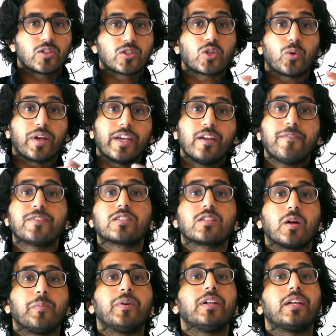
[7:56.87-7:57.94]
So if
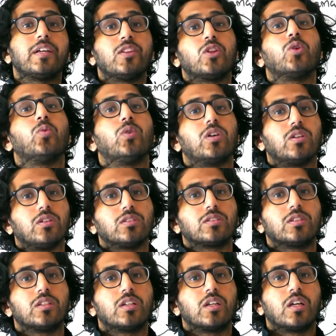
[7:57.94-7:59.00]
someone in the world